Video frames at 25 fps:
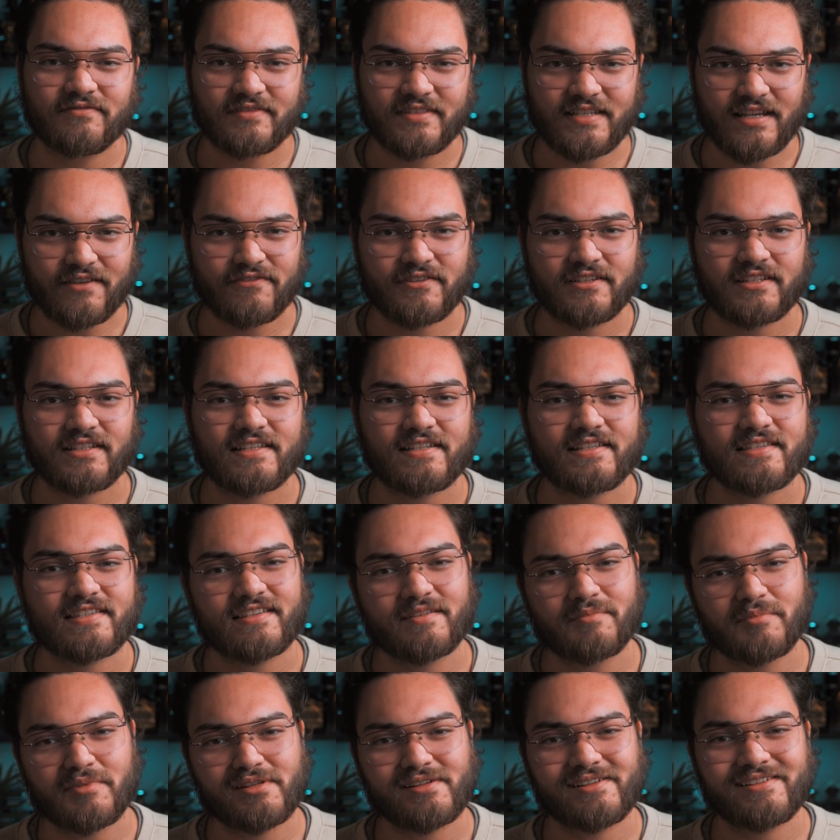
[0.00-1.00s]
definitely
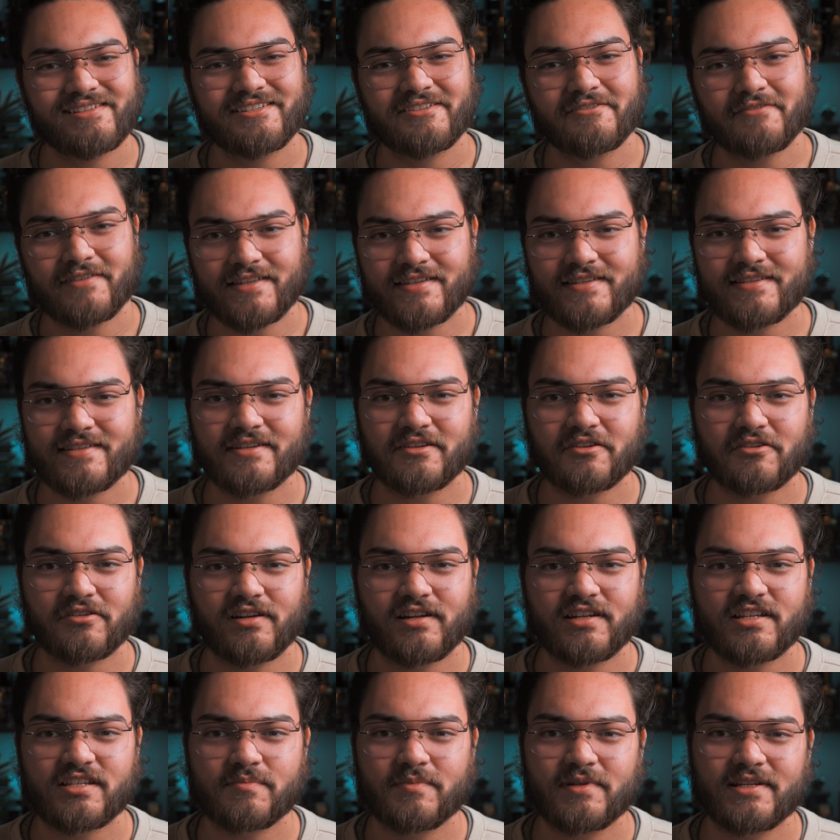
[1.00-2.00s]
similar to Instant
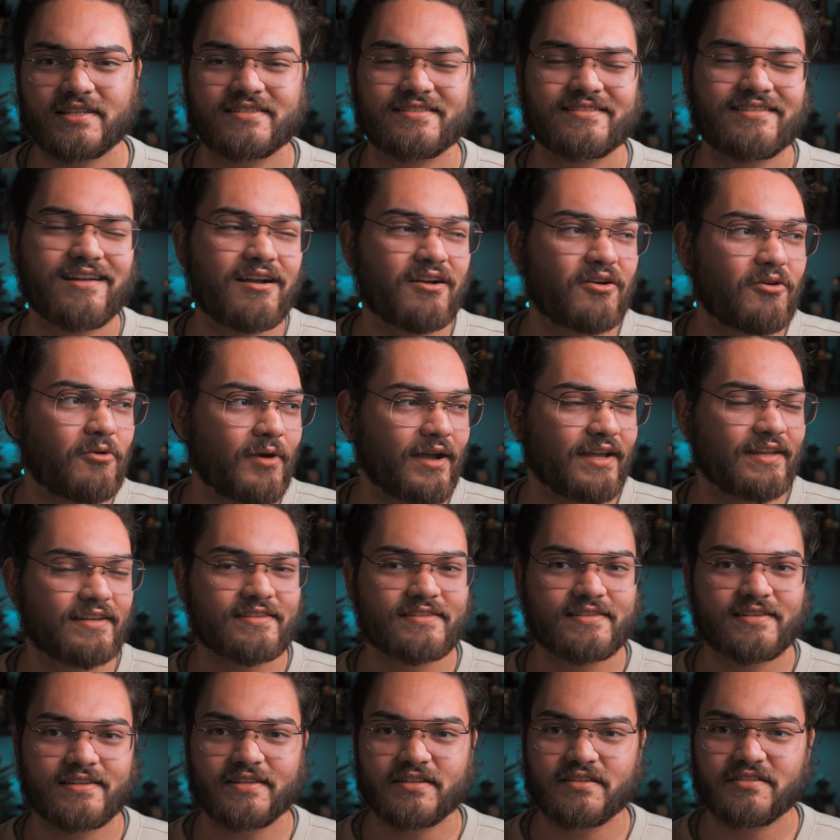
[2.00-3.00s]
Crush, but it's not quite
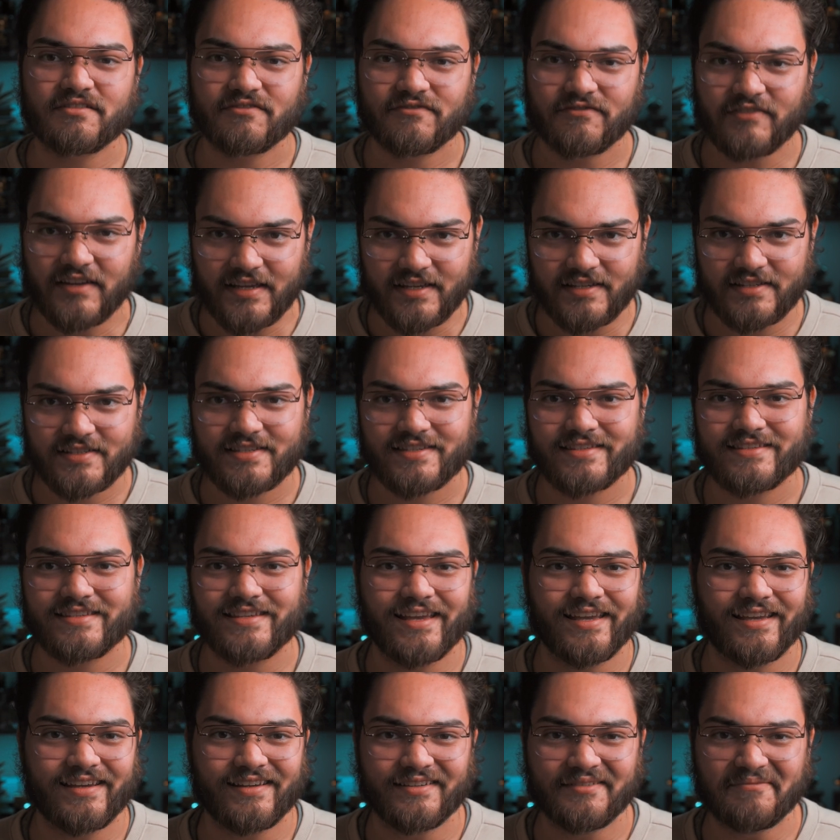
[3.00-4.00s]
as in your face,
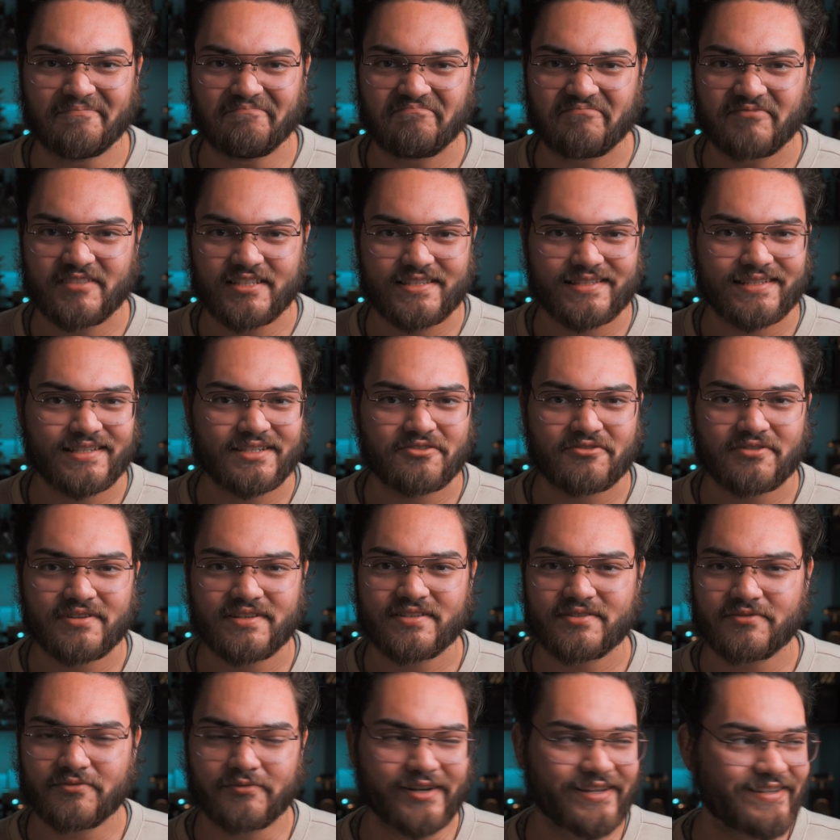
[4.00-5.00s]
and the
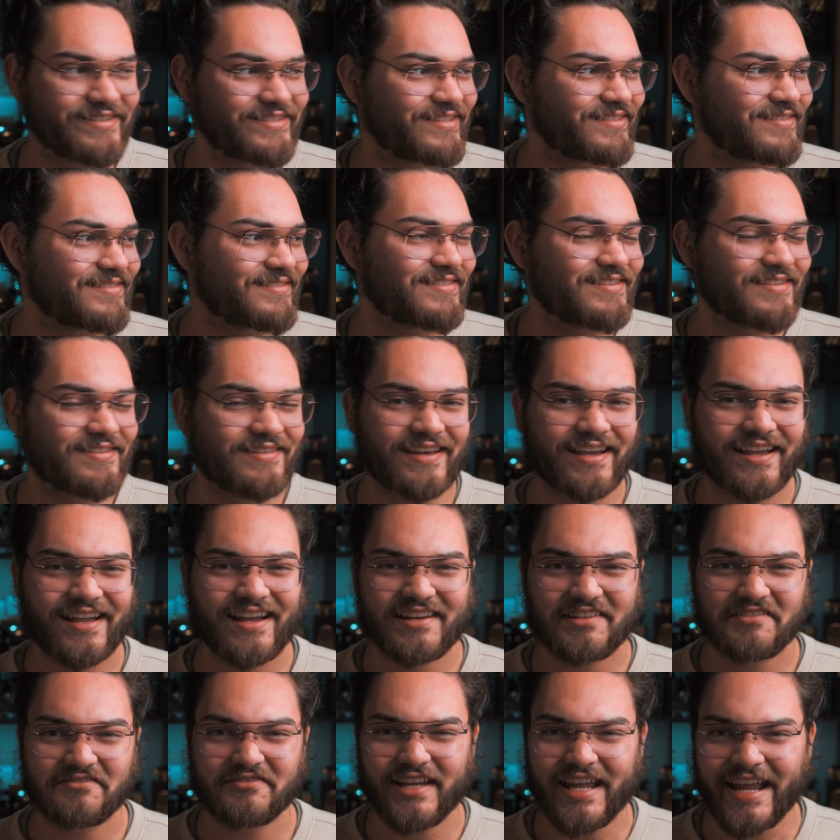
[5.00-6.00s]
citrus resins and that
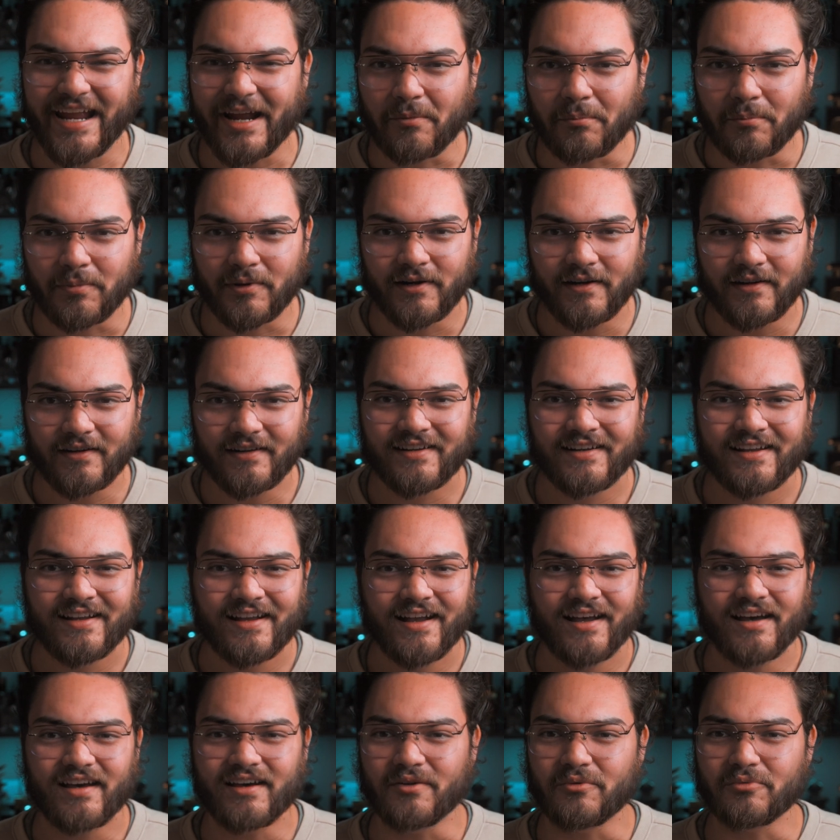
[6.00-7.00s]
kind of amber
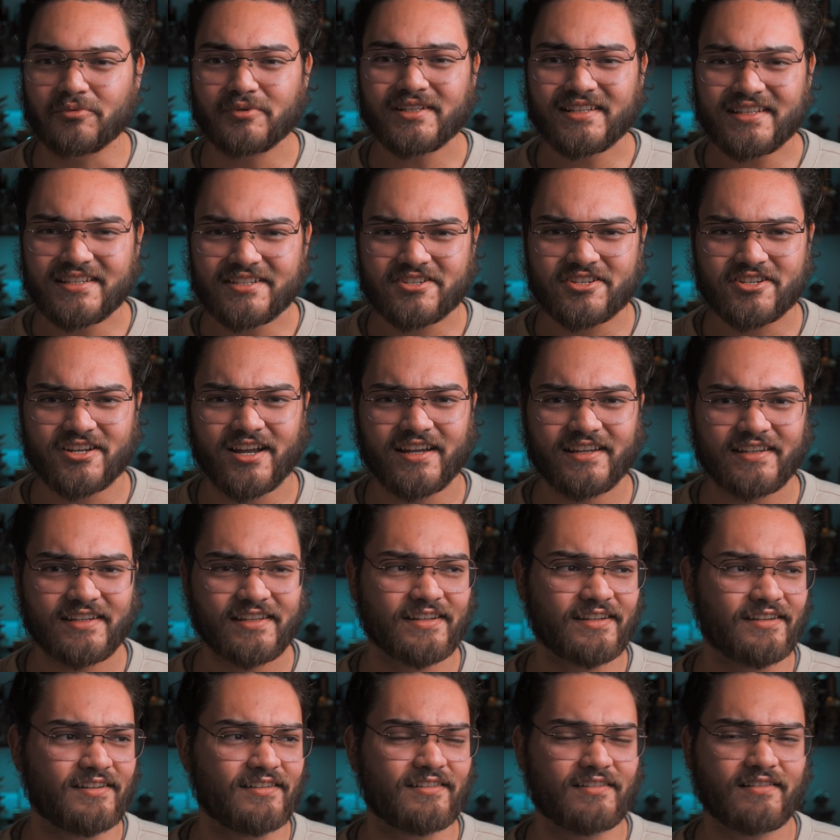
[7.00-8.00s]
really shine
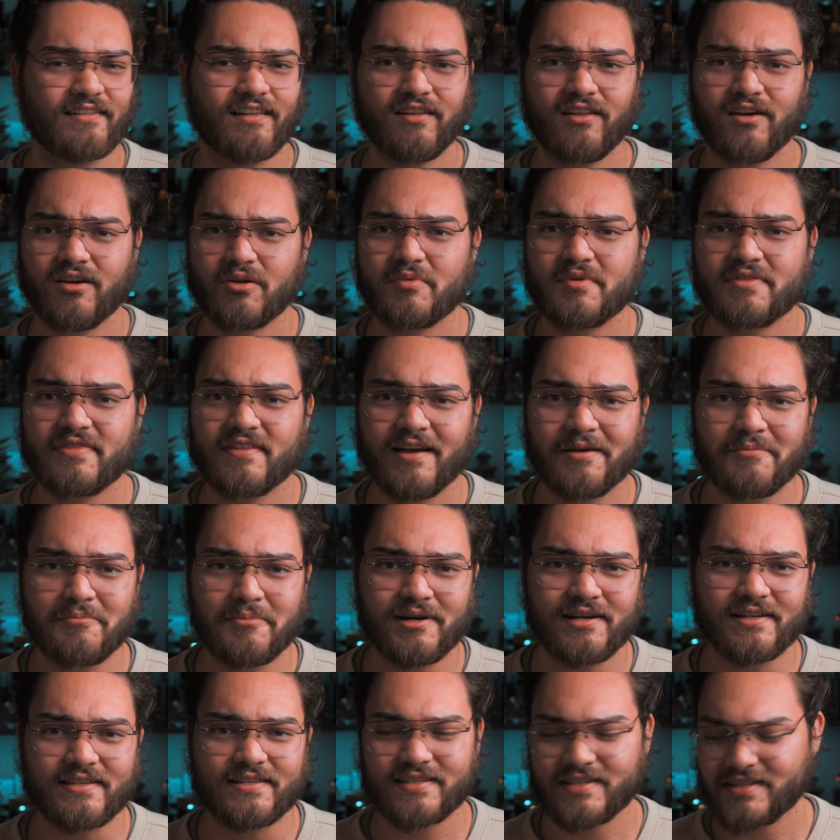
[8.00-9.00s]
here, along with that
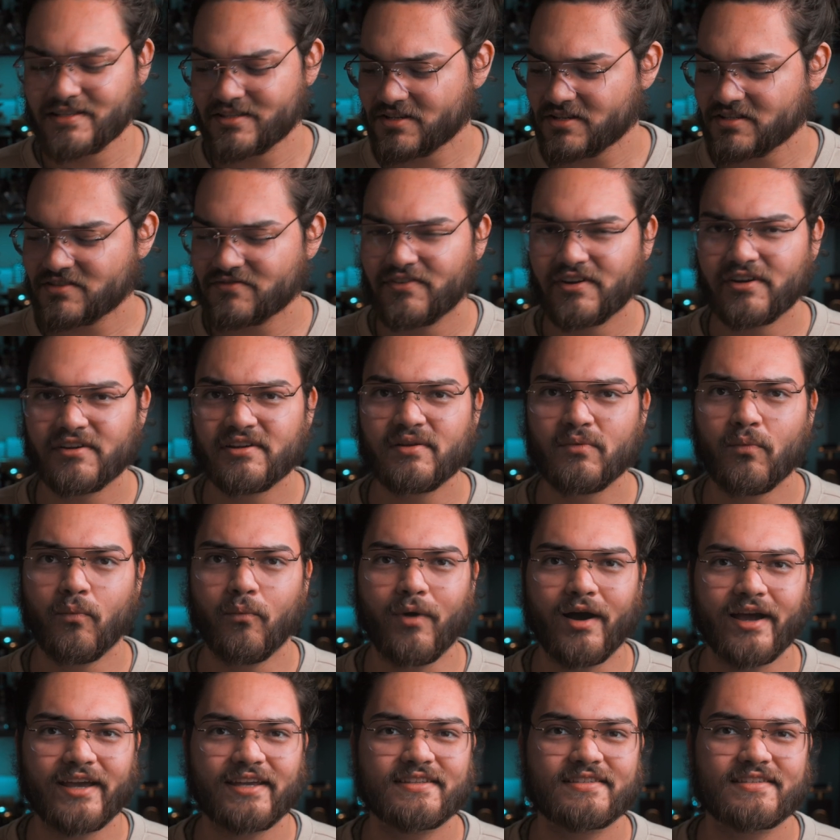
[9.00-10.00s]
musk. It's just very
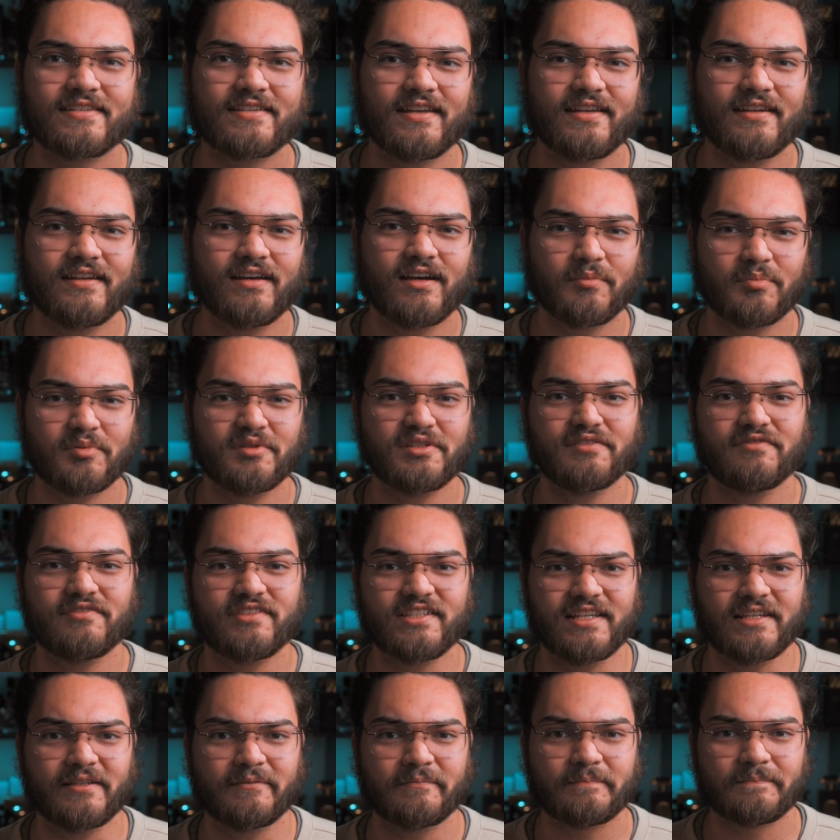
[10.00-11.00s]
white and
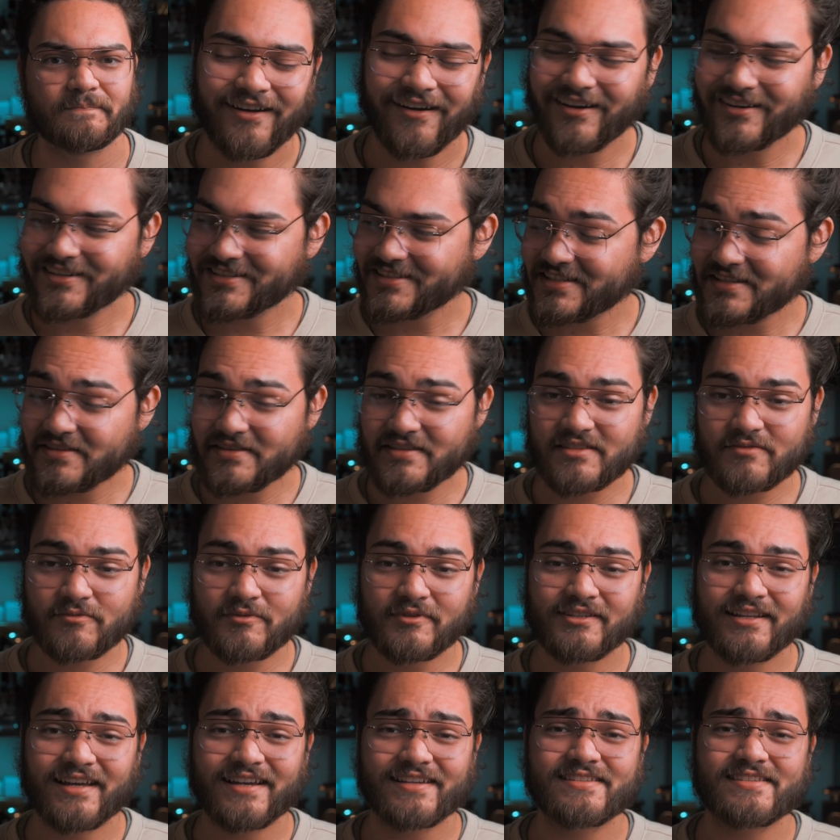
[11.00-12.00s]
uplifting. Honestly, this
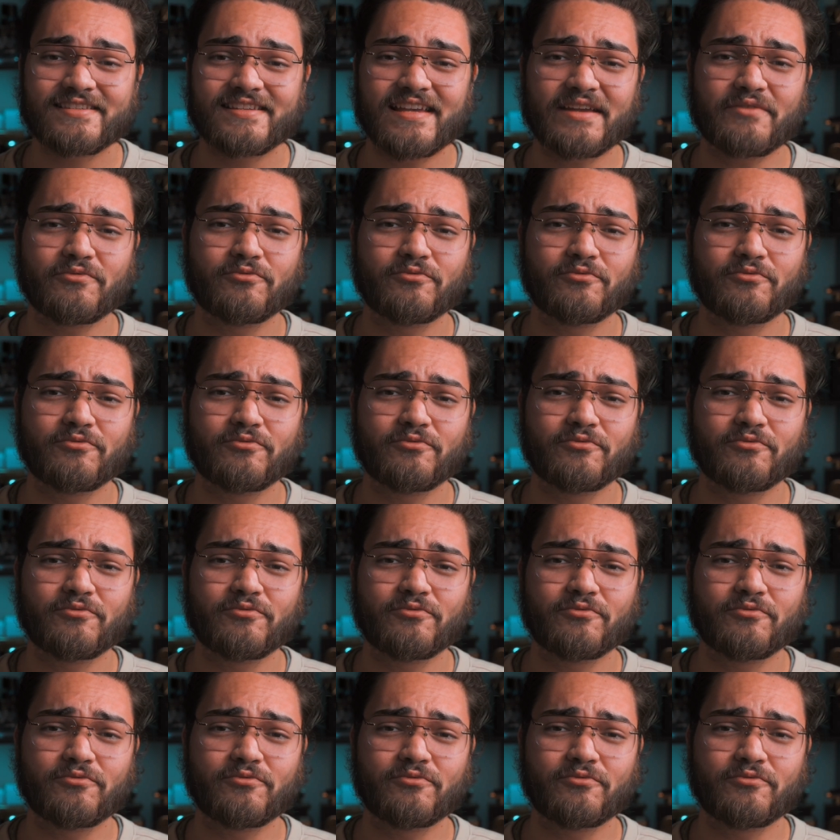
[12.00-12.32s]
one lasts a